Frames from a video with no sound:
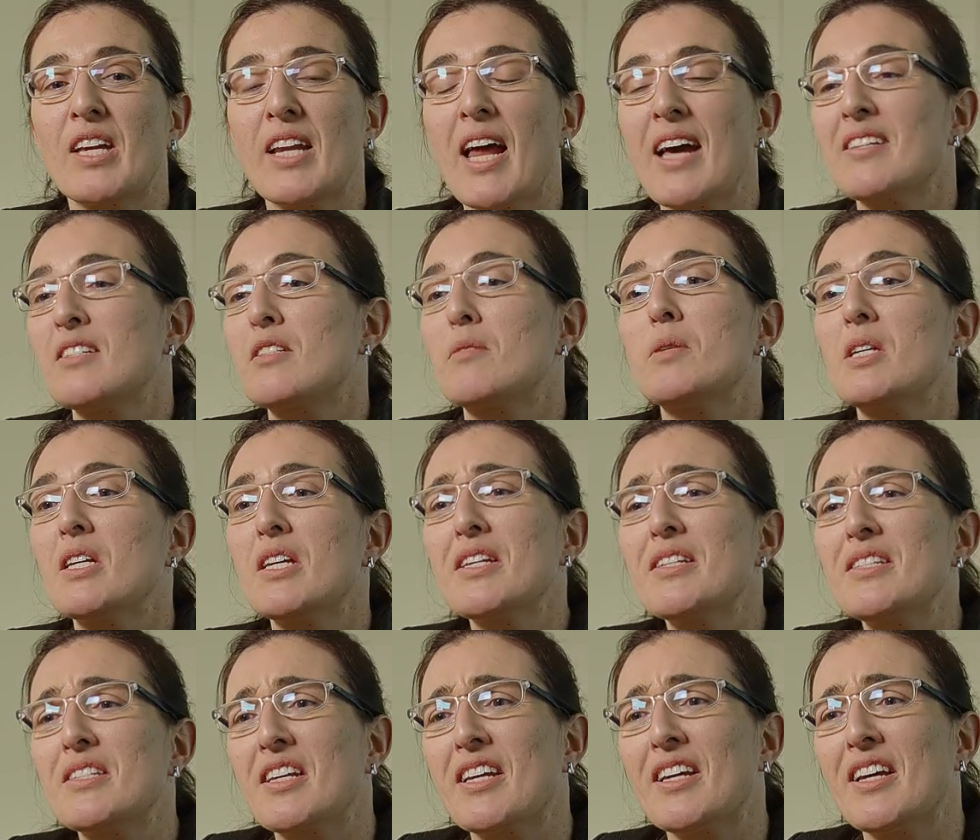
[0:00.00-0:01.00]
It has to be
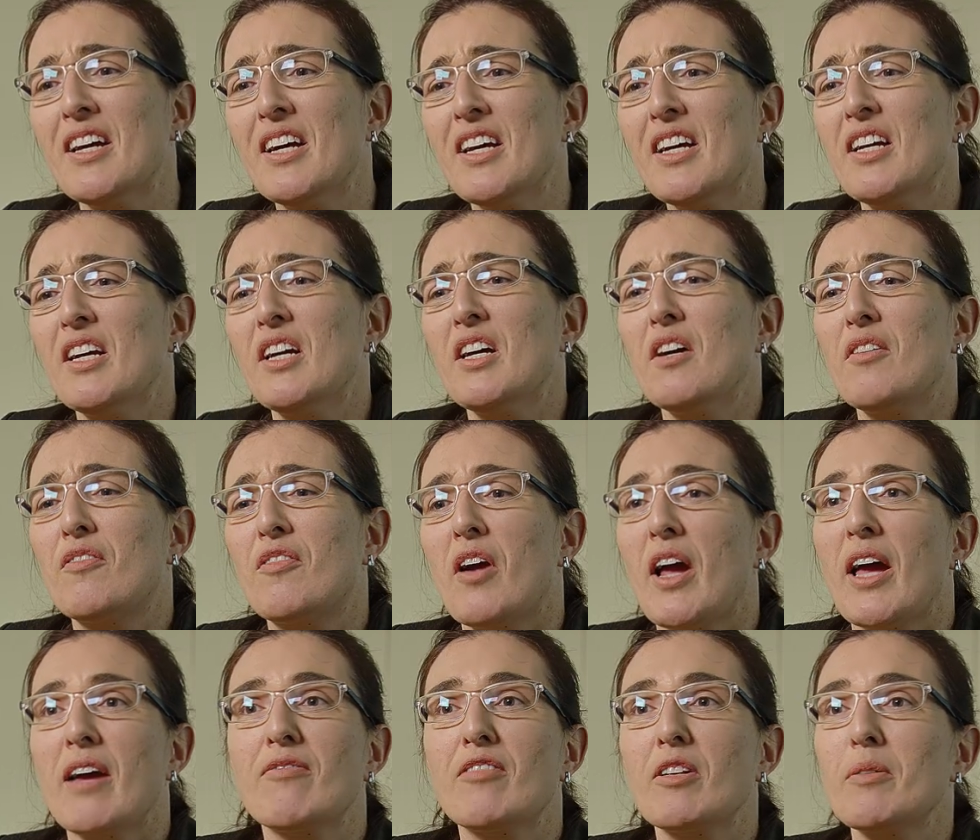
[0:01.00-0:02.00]
easy for
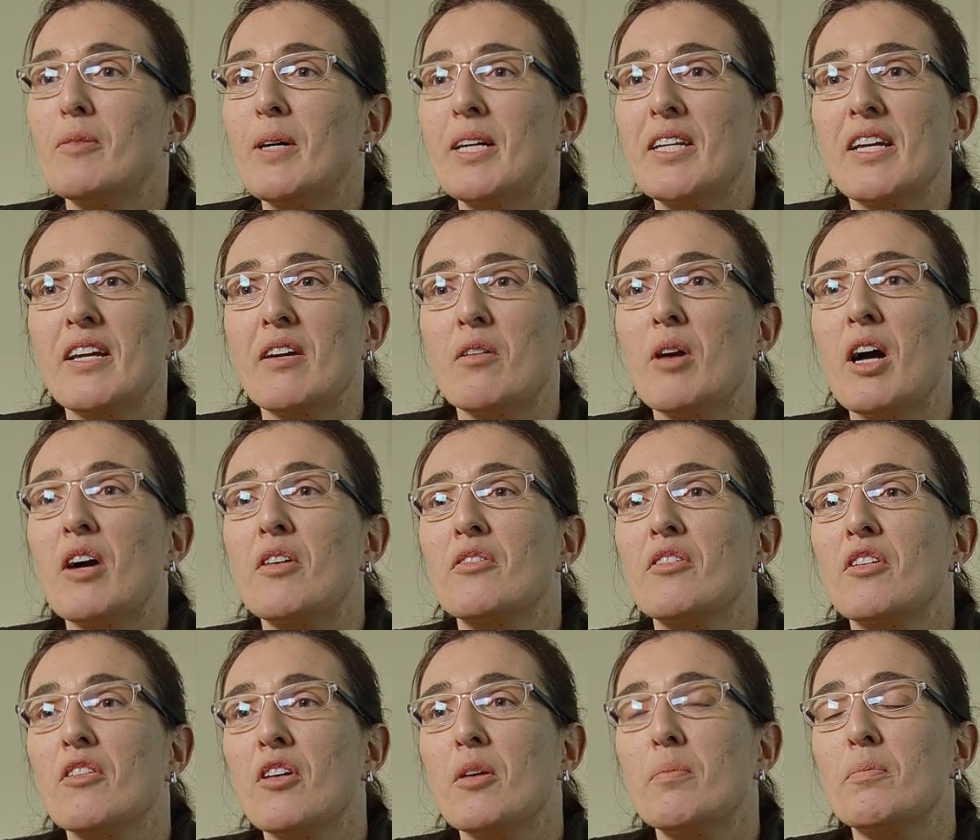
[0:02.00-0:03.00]
everybody around
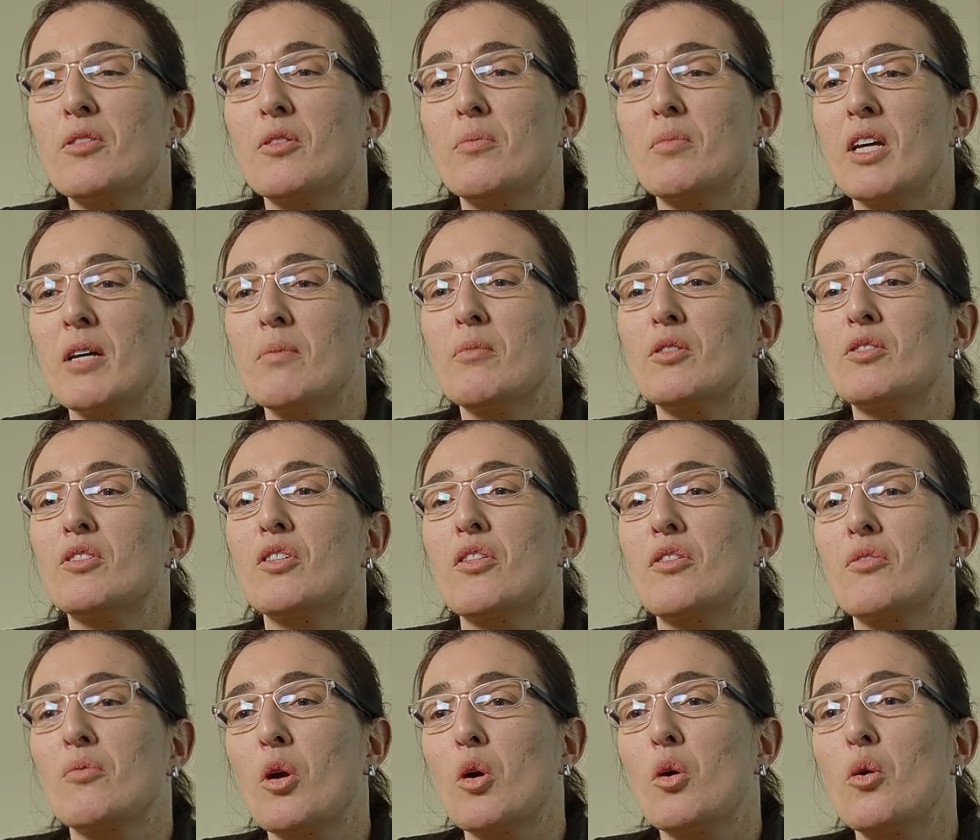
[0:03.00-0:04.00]
Europe to be able to
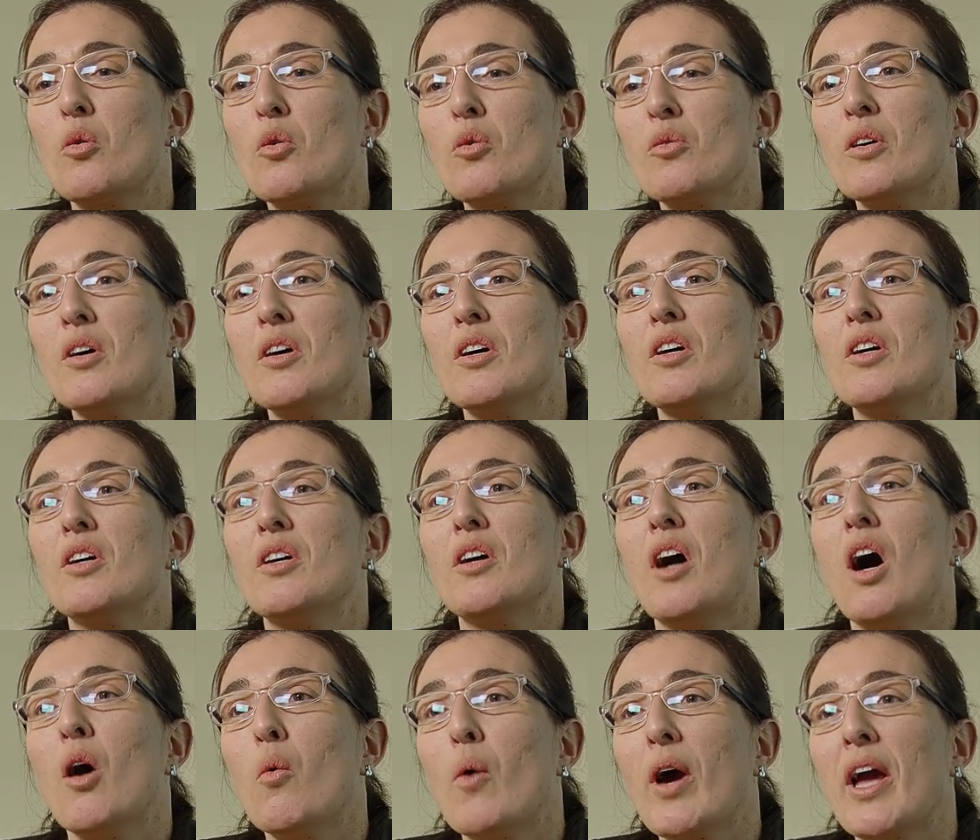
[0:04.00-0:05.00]
throw
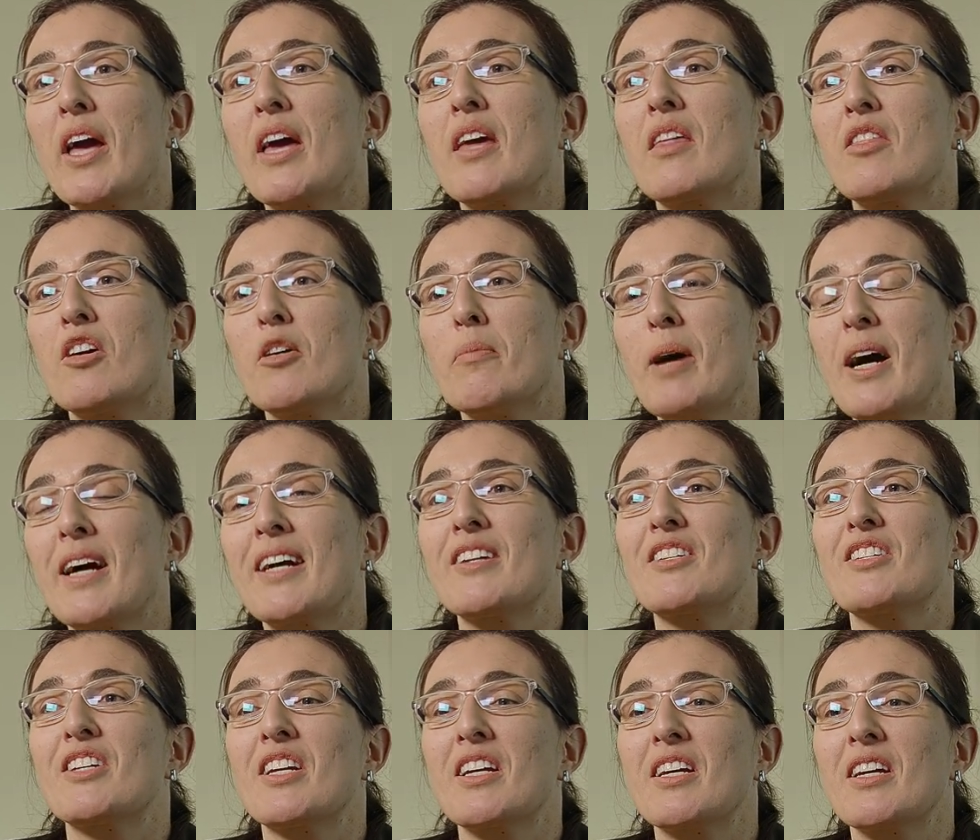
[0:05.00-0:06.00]
away their
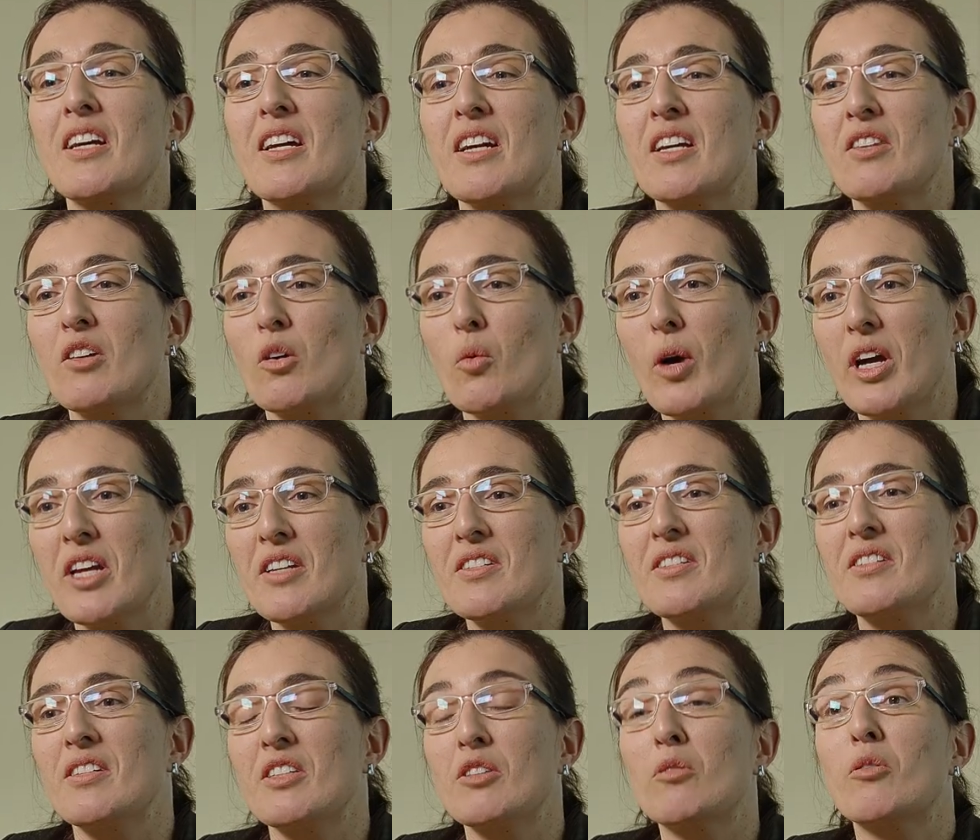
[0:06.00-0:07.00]
packaging and their
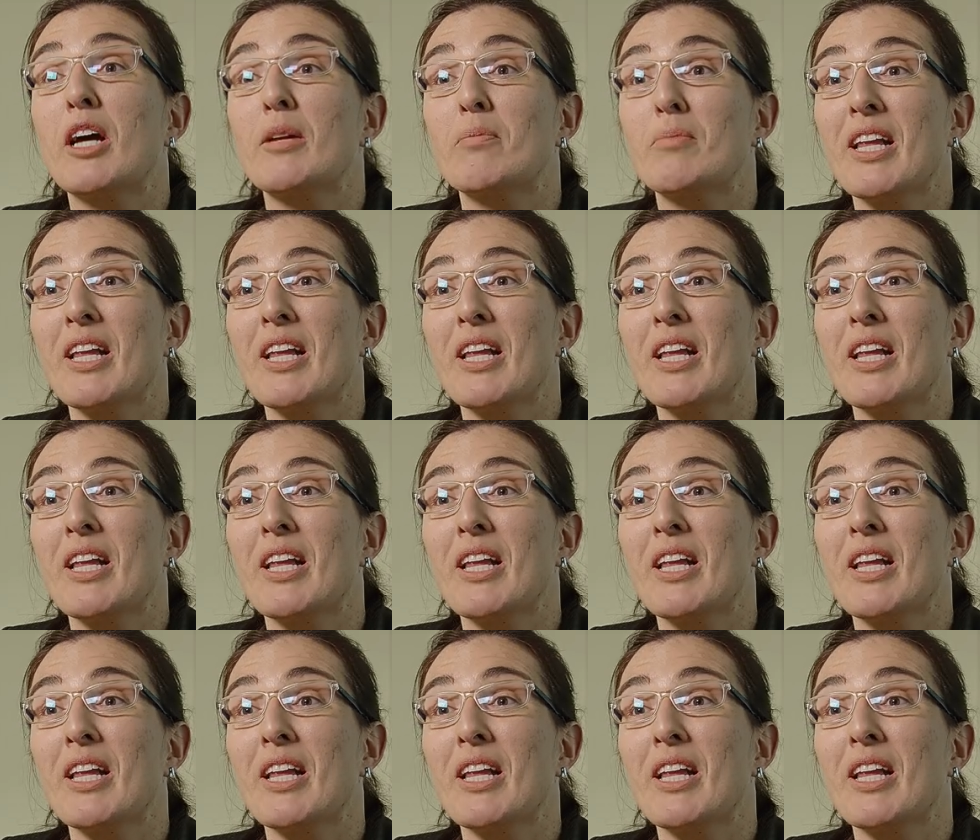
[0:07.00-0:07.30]
waste in the right